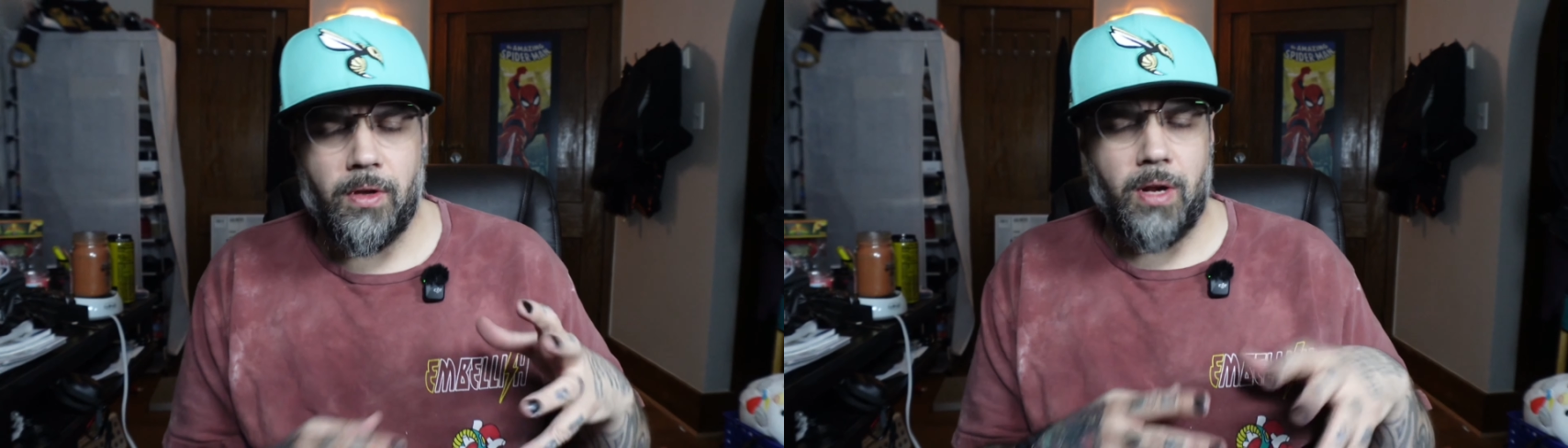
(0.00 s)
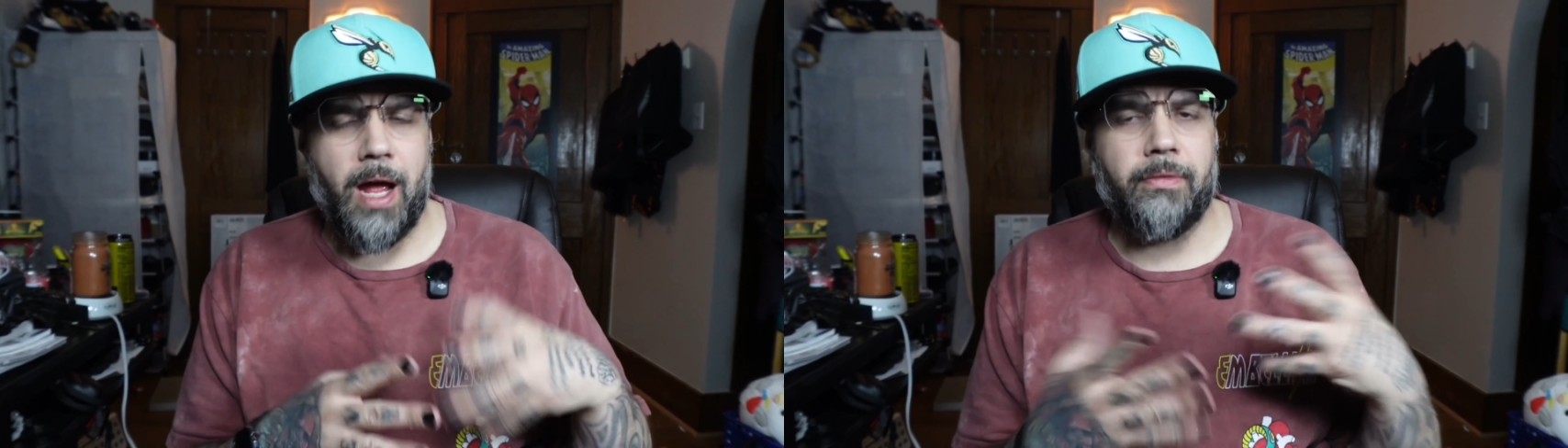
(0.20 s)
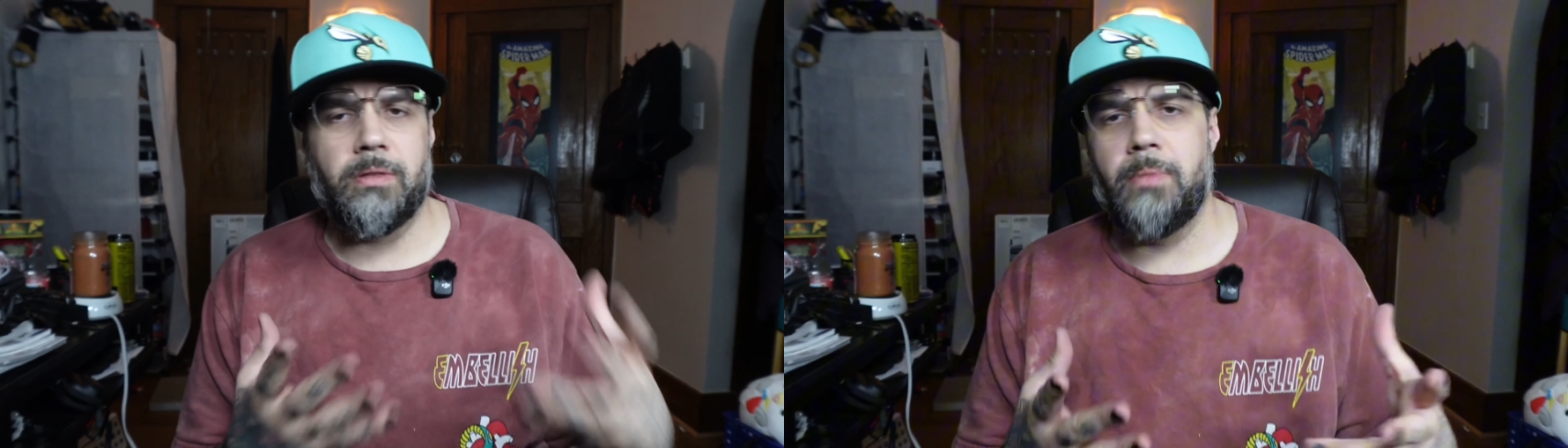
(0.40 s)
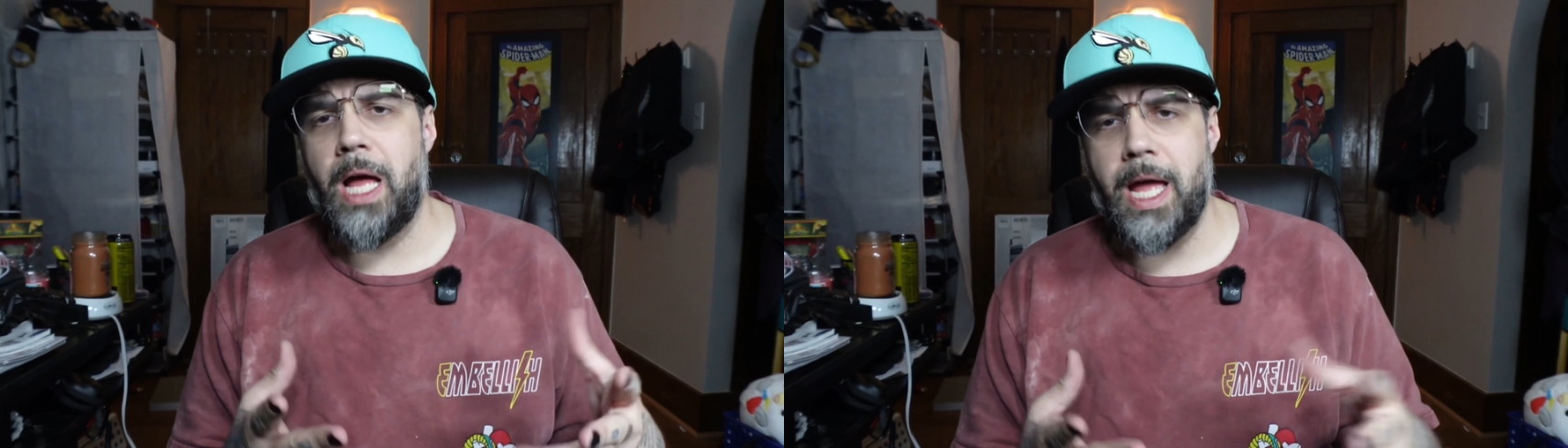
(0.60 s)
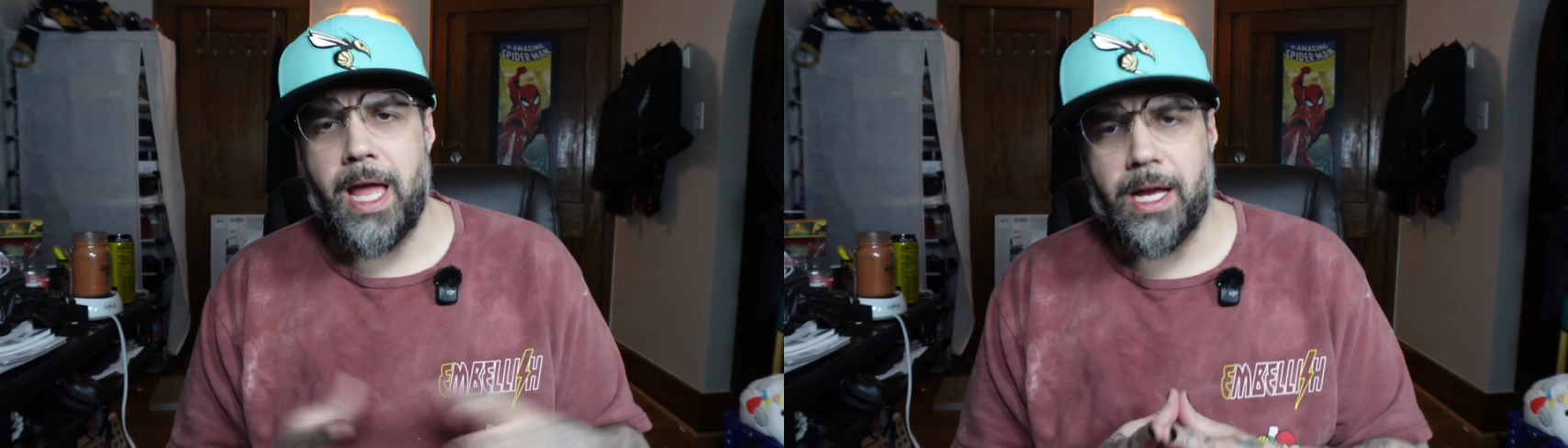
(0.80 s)
you'd have to
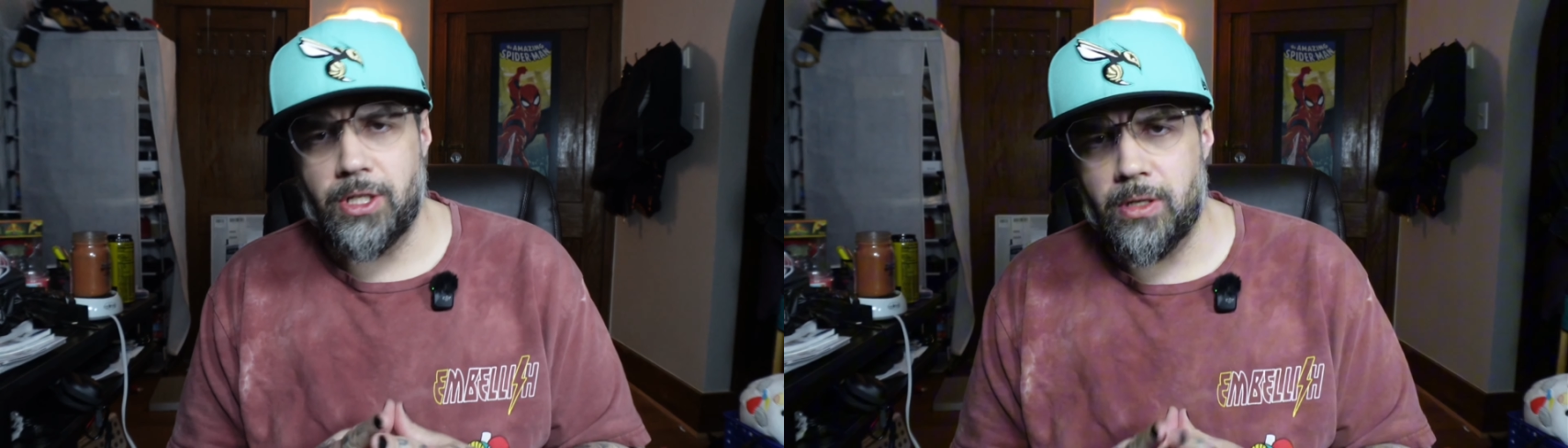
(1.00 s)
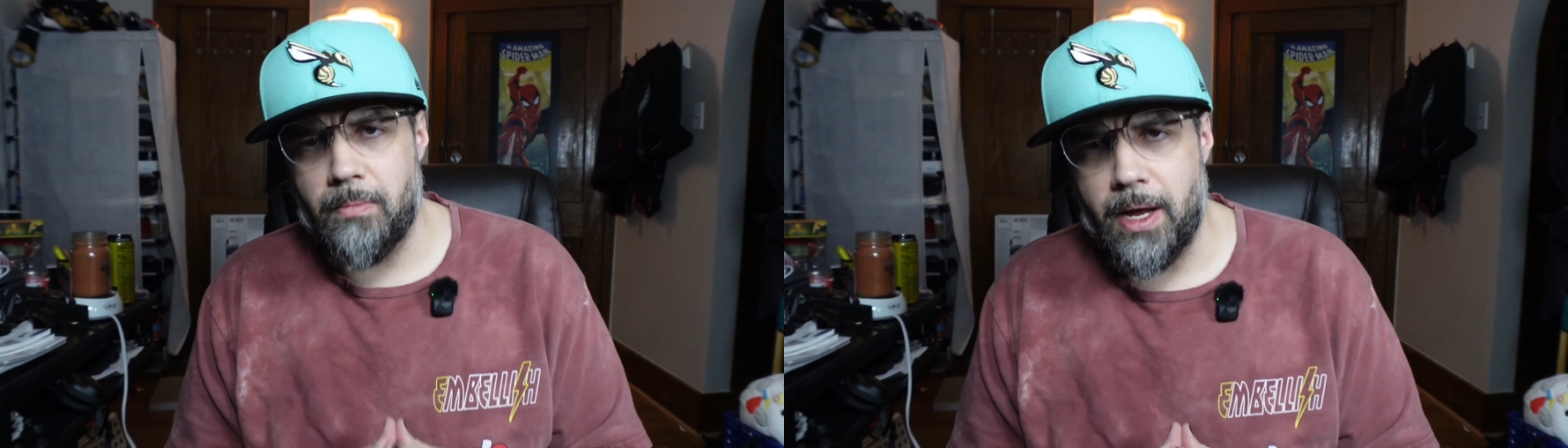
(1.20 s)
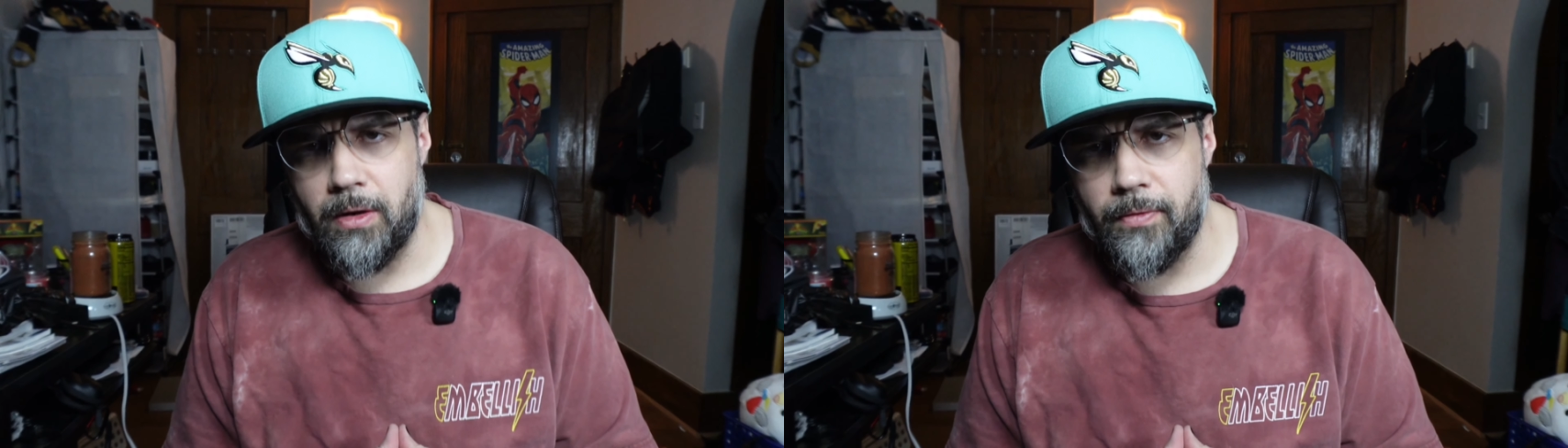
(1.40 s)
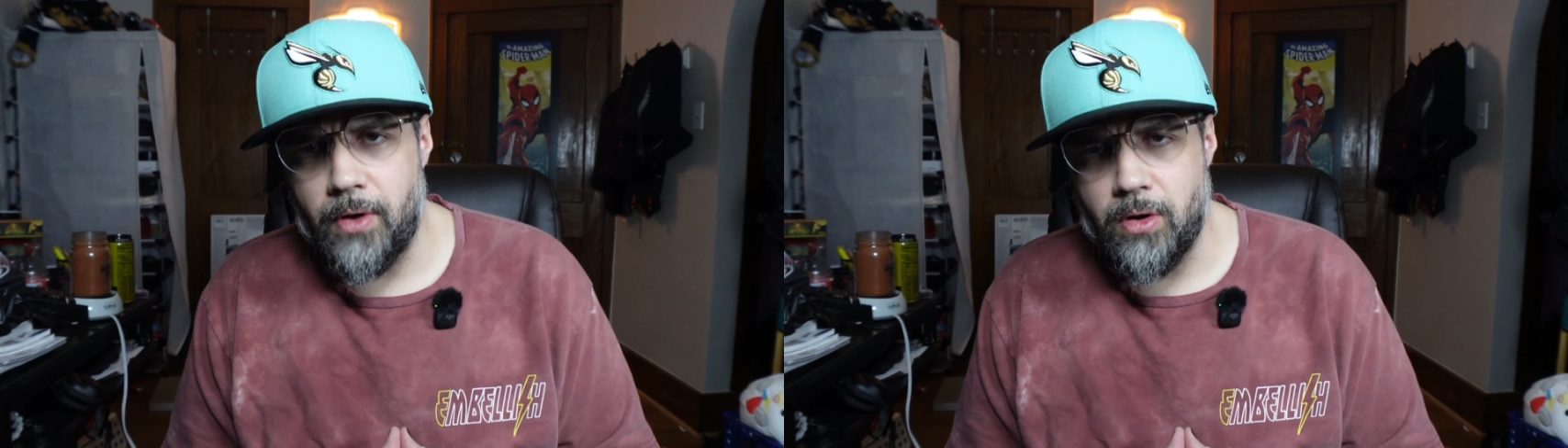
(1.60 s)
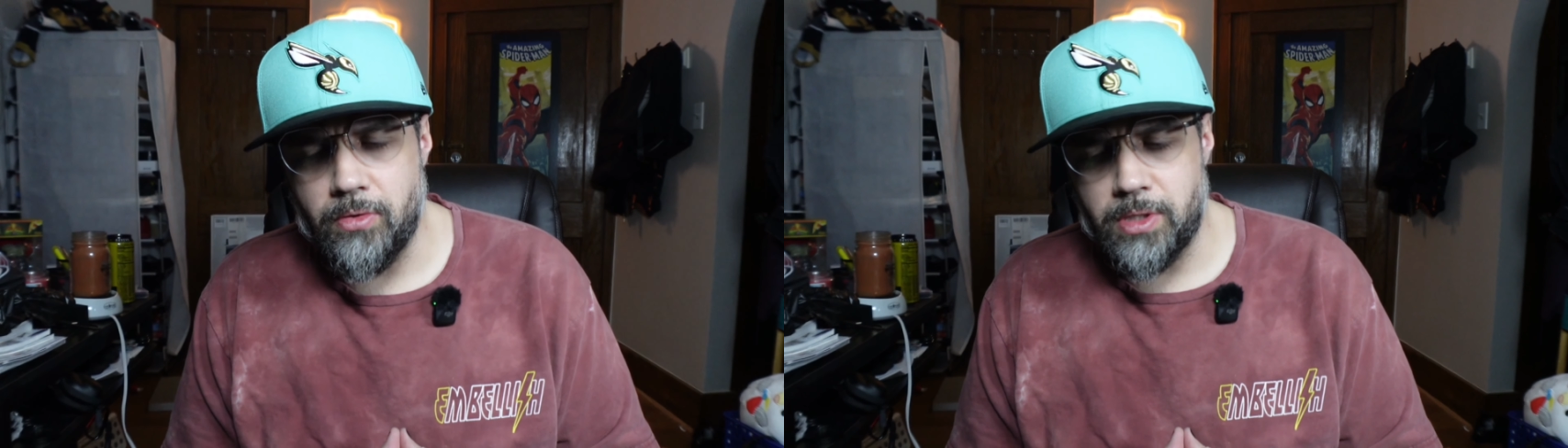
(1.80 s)
buy extra
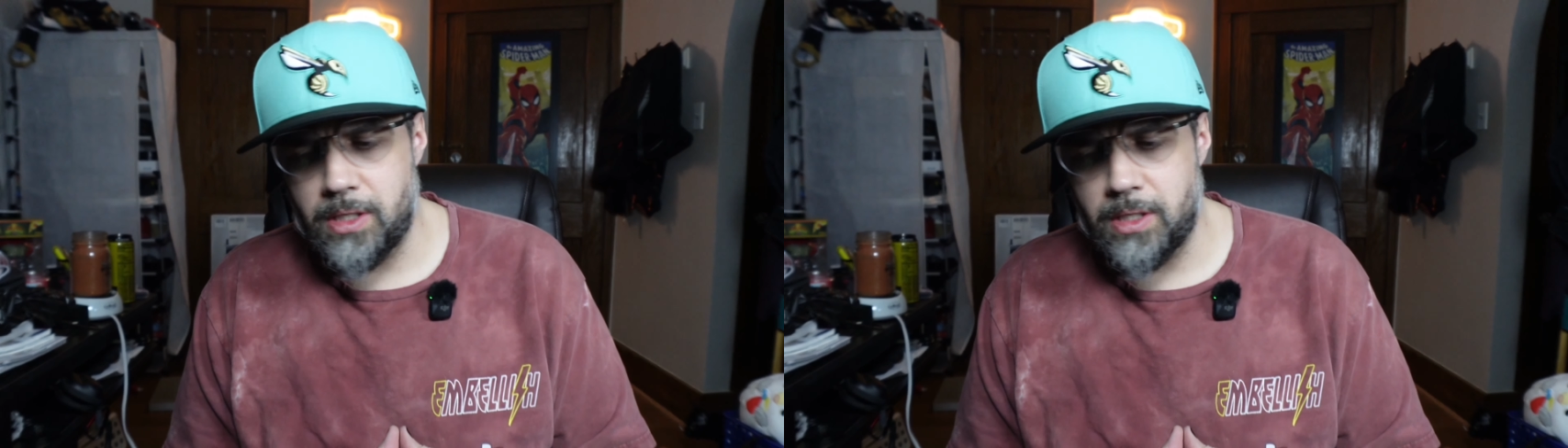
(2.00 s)
microphones